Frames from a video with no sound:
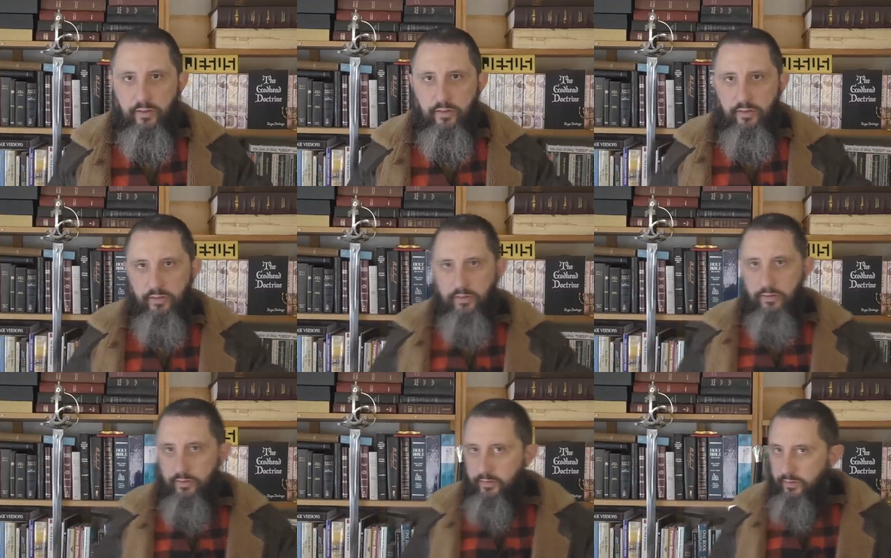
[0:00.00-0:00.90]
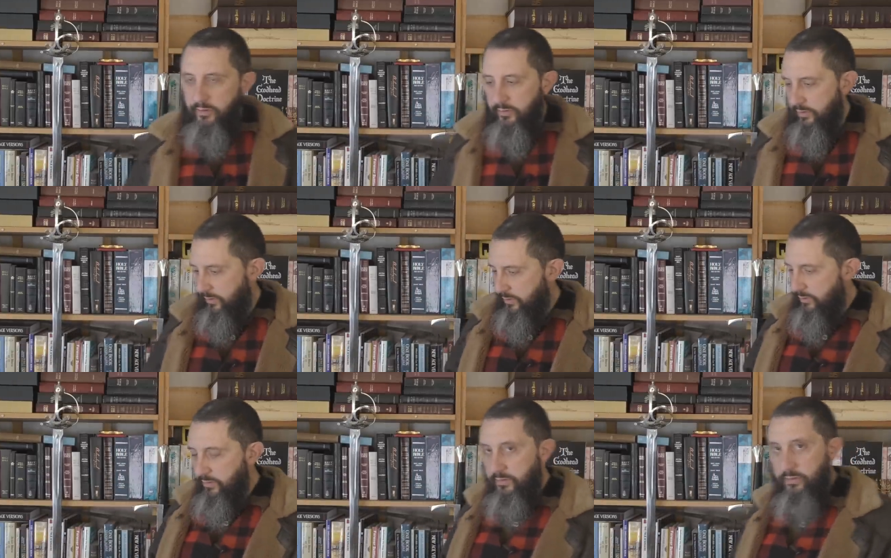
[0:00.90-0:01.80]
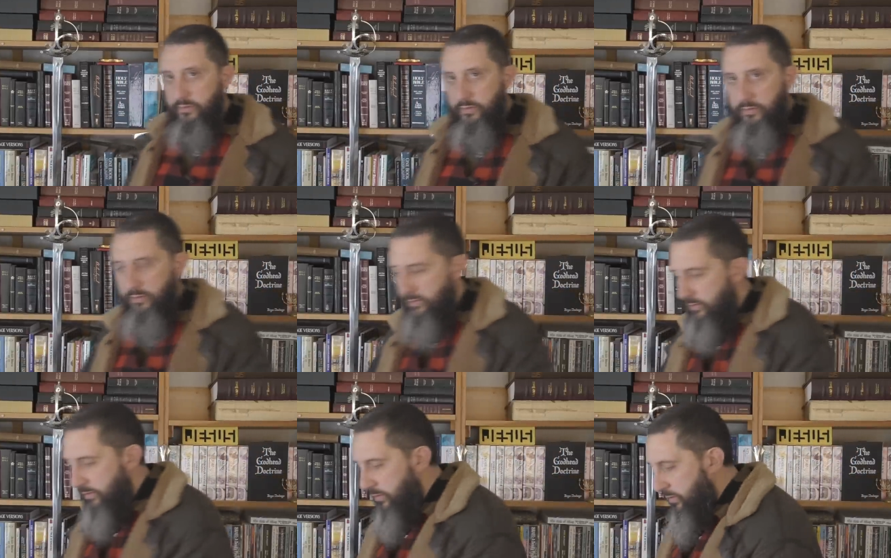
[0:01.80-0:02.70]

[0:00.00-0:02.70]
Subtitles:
Nobody speaks.